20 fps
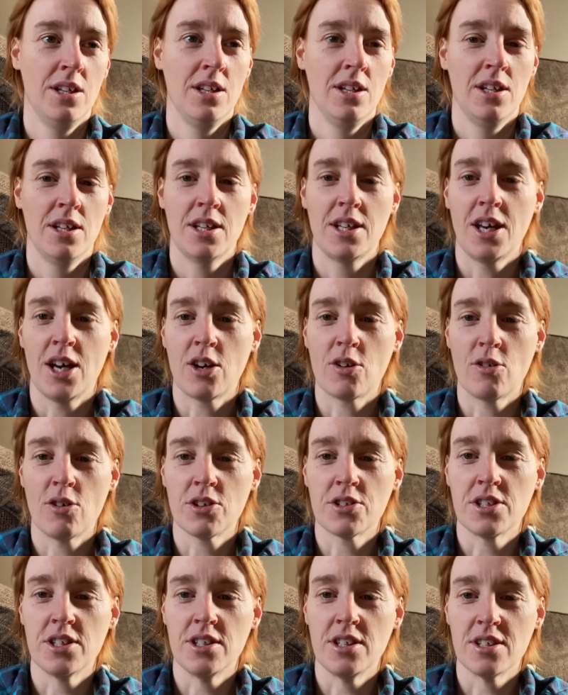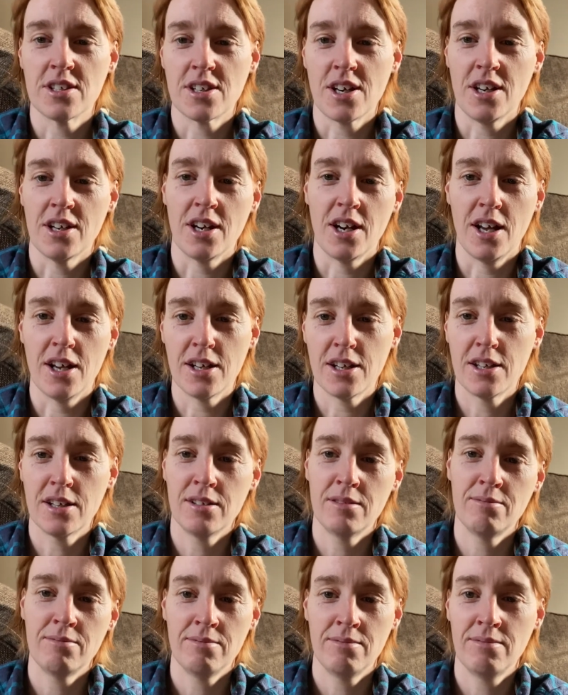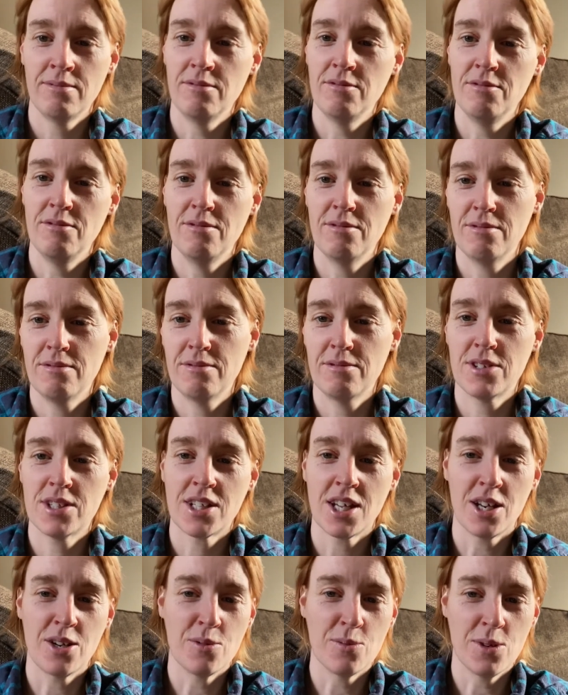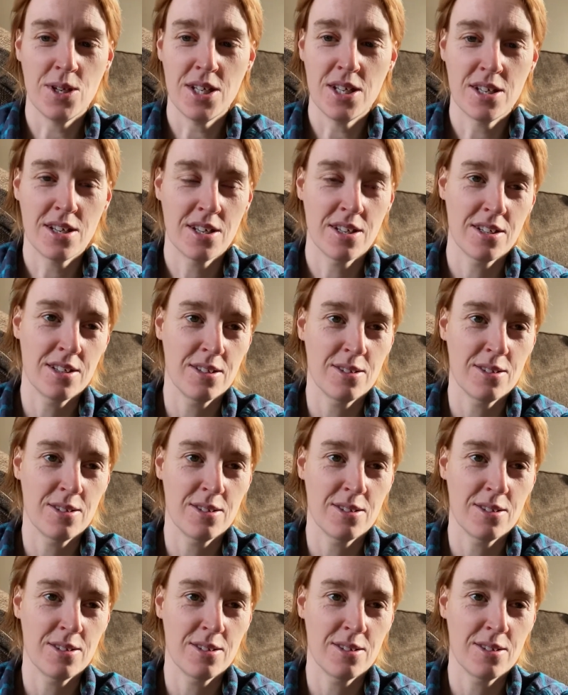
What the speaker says: get across in this kind of like 10-week